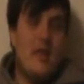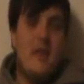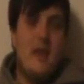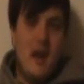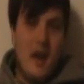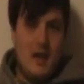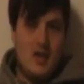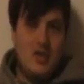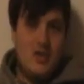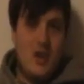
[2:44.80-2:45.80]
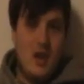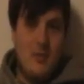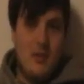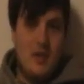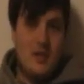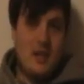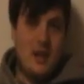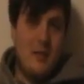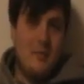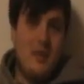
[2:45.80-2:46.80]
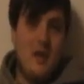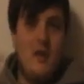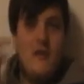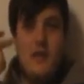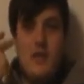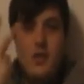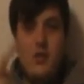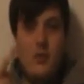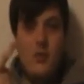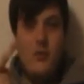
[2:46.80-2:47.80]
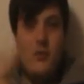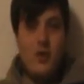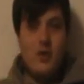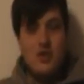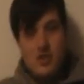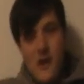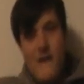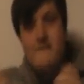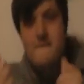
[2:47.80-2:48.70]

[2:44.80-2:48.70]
The action can be described with two words: